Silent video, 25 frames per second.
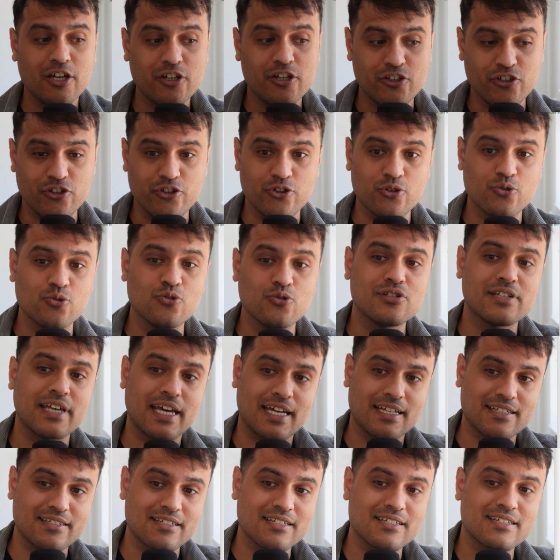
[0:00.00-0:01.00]
use
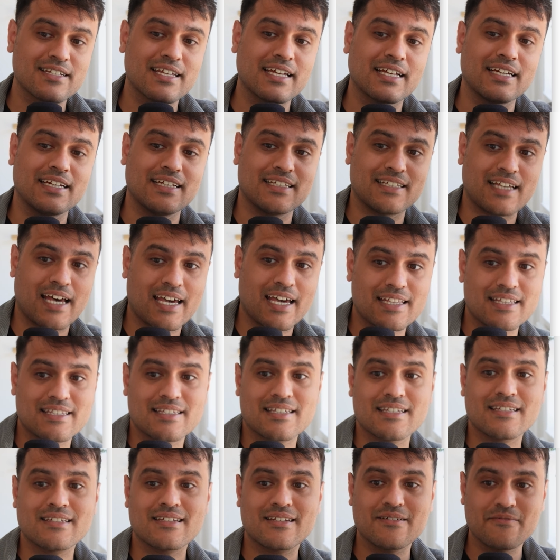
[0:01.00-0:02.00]
existing design
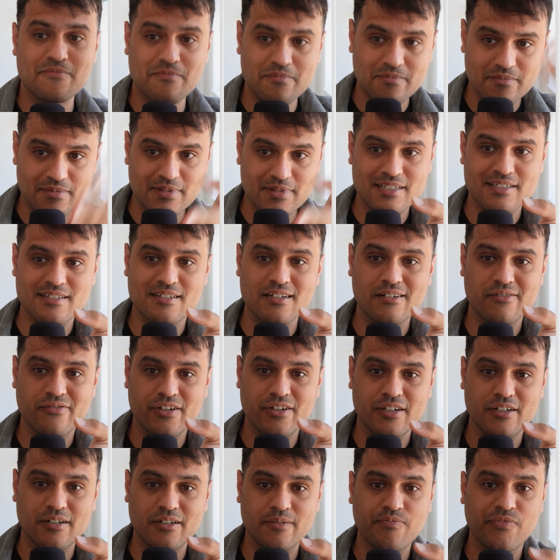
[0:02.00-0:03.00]
system stuff
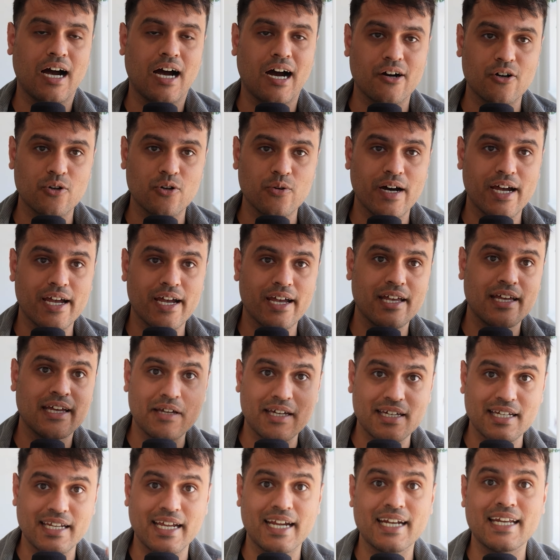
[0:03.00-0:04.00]
here? How do I
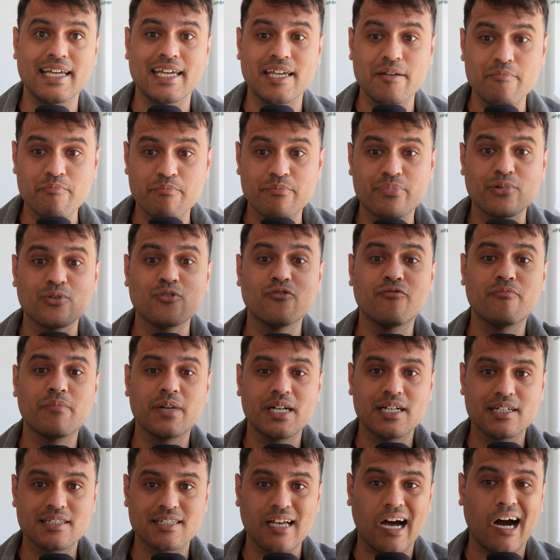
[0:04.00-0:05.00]
create
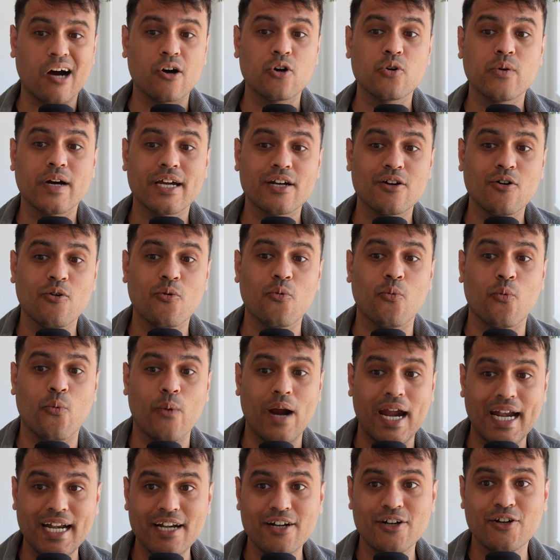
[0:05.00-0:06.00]
improvements? How do I know
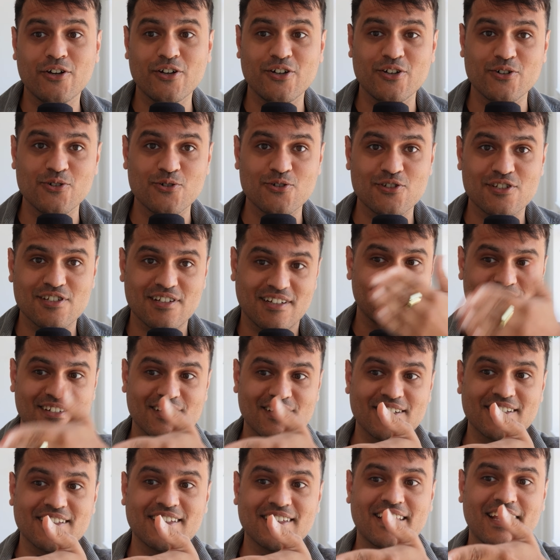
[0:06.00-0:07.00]
when to use
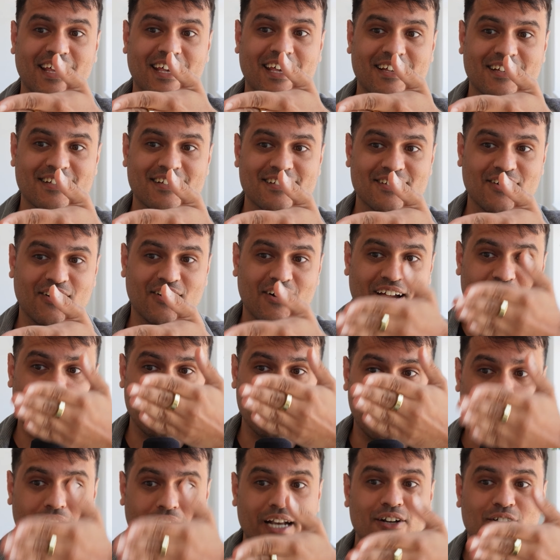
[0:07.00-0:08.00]
certain things and
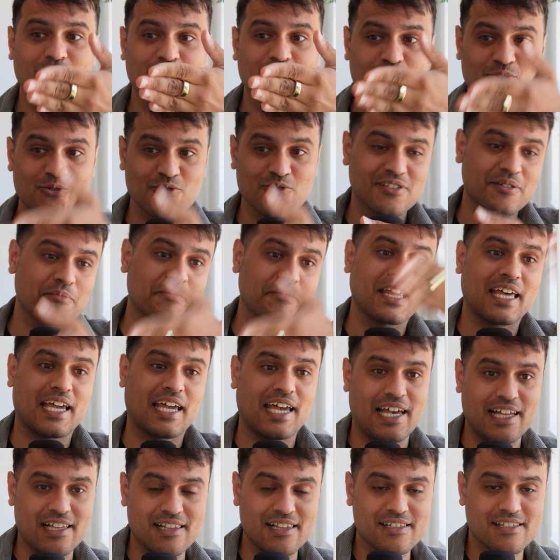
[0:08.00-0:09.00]
when to use something
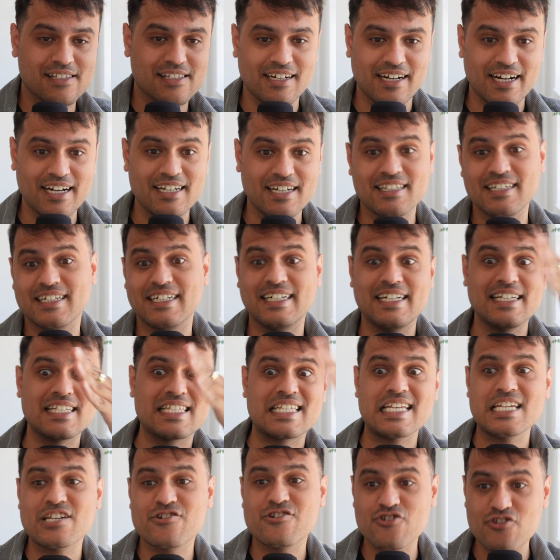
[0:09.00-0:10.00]
else, right? The
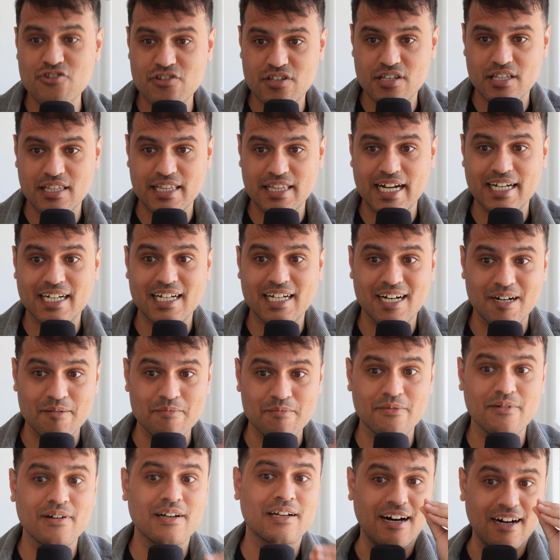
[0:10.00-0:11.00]
decisions that
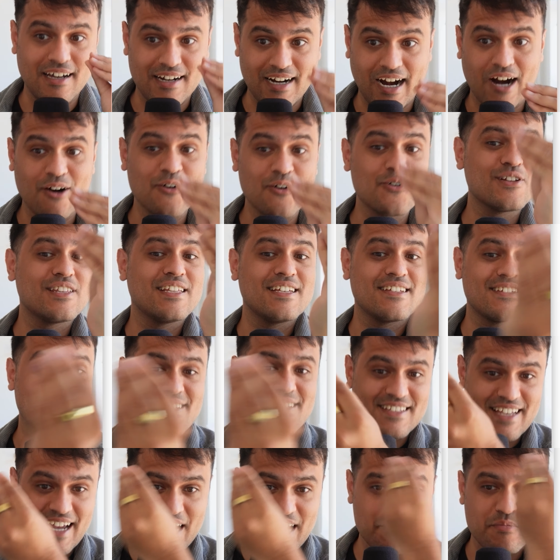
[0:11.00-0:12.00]
come around these
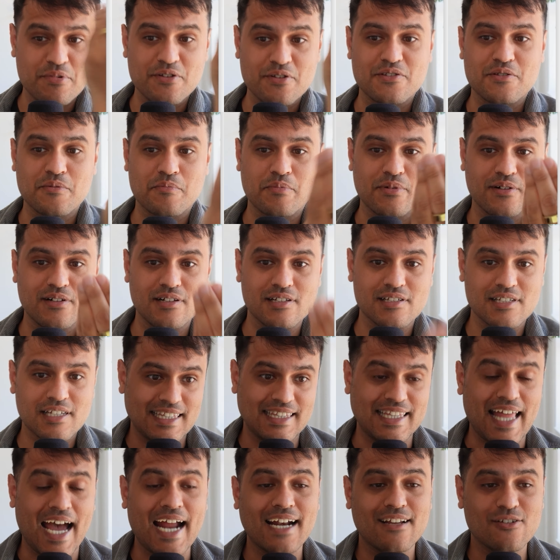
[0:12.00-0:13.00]
design principles,
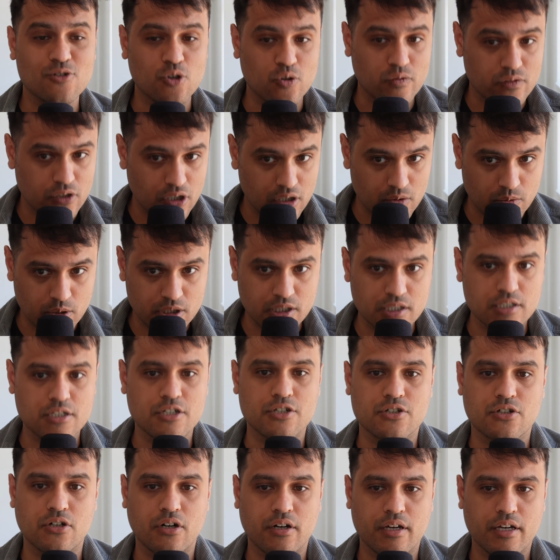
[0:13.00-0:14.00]
that is overall what this is
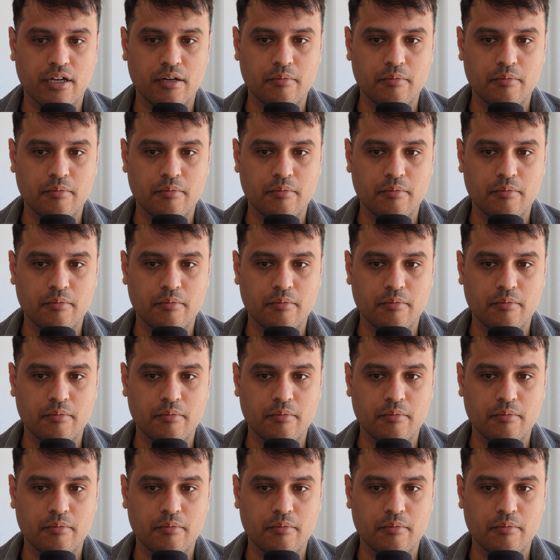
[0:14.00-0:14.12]
talking